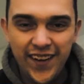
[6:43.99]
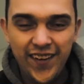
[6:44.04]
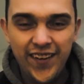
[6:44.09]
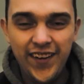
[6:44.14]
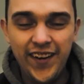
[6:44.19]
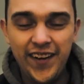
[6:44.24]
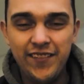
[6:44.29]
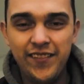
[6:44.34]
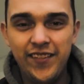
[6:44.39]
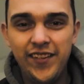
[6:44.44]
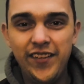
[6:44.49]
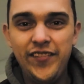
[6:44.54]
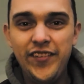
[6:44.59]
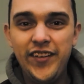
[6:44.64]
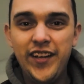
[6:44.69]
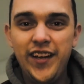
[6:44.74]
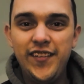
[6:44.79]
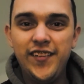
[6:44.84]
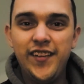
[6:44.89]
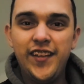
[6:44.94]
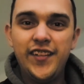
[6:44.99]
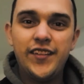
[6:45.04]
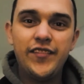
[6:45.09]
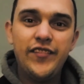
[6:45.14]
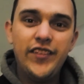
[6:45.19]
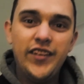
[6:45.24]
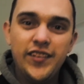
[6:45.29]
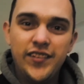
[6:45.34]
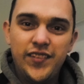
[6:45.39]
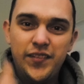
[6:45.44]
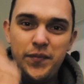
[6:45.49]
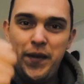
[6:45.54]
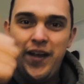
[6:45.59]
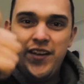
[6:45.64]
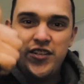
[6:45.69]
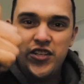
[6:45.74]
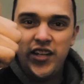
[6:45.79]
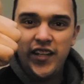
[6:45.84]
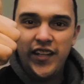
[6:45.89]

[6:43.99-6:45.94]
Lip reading: All right, well, if you guys liked the video, smash